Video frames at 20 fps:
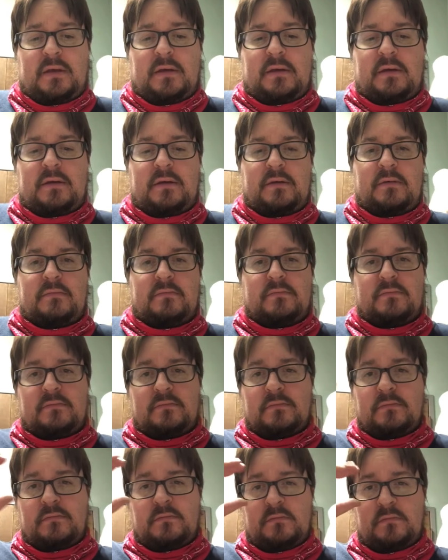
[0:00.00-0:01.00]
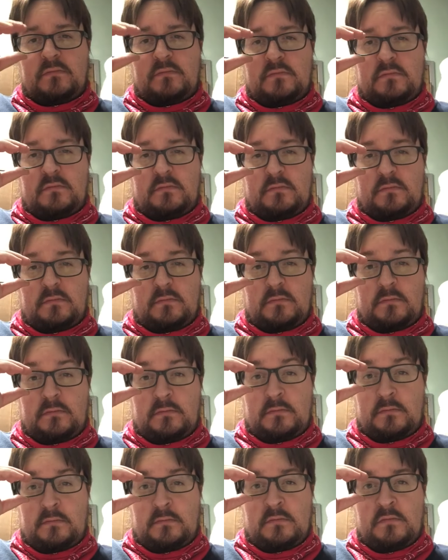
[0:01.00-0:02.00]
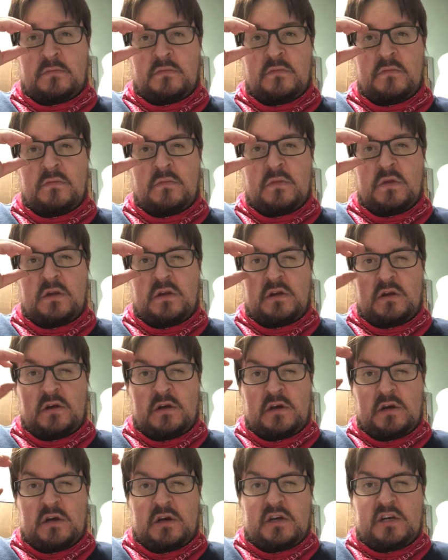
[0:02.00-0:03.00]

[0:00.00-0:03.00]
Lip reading: No one is speaking in this clip.